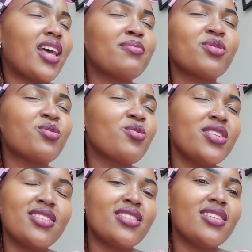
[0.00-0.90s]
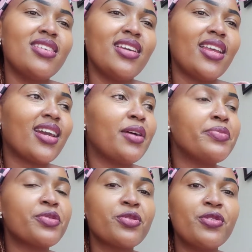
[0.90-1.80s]
I'm so easy.
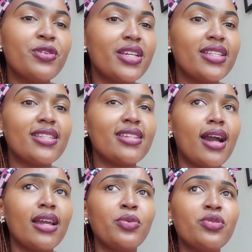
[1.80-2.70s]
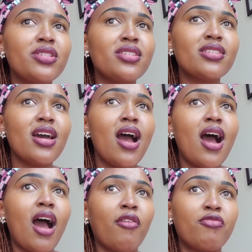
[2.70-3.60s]
I wouldn't
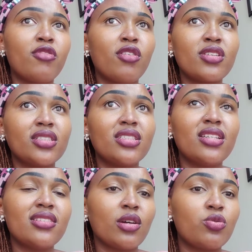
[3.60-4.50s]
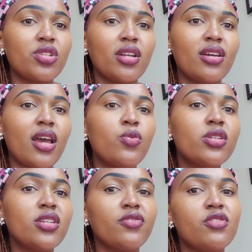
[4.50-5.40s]
have thought
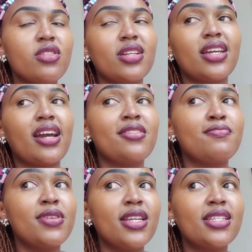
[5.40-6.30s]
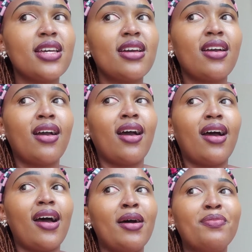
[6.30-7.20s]
that I can meet
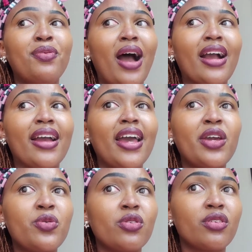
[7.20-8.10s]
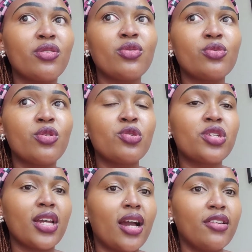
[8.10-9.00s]
a guy who is going
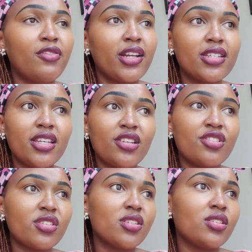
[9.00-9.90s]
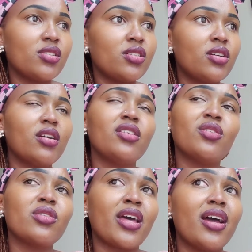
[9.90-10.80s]
to take advantage and
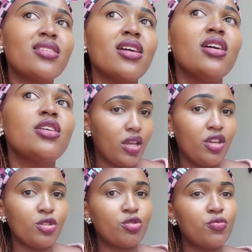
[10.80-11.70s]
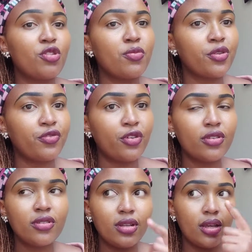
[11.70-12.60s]
all that. He used to borrow my
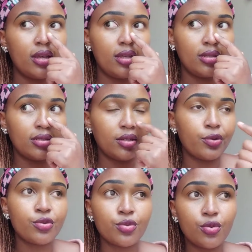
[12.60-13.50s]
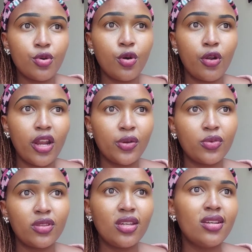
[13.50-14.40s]
phone and he used to go online
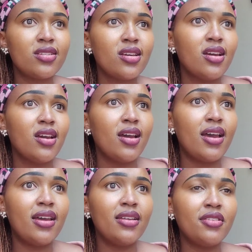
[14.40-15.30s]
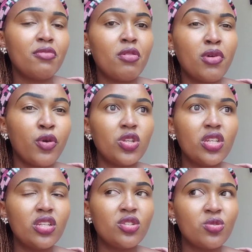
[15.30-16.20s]
with it. And remember, we
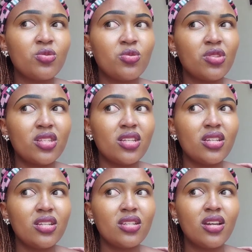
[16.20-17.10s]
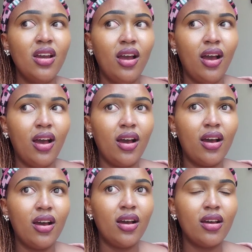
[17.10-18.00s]
didn't used to sit
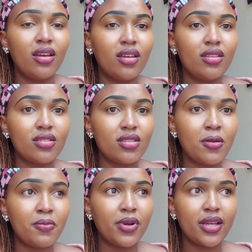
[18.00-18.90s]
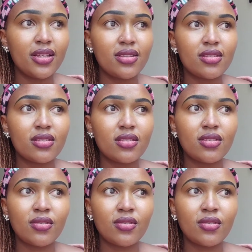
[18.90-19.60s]
in the same place.